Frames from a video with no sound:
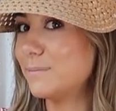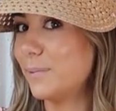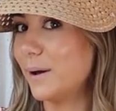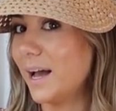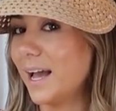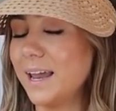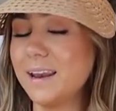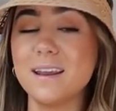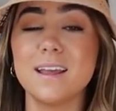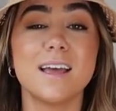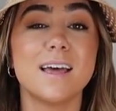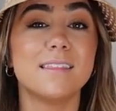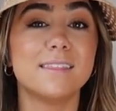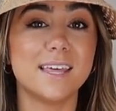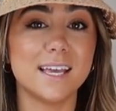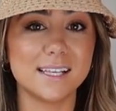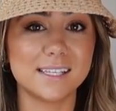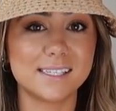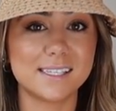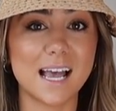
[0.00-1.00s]
but
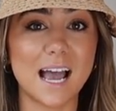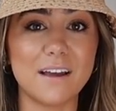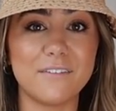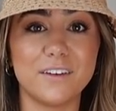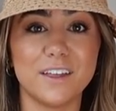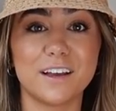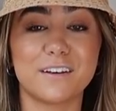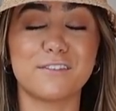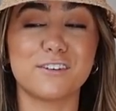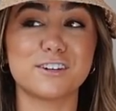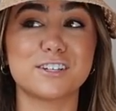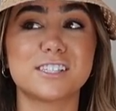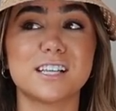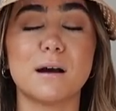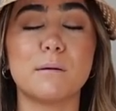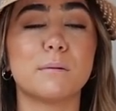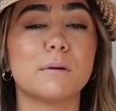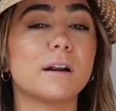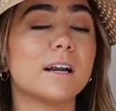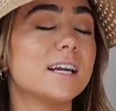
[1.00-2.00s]
this I feel like for
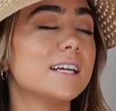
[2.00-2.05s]
summer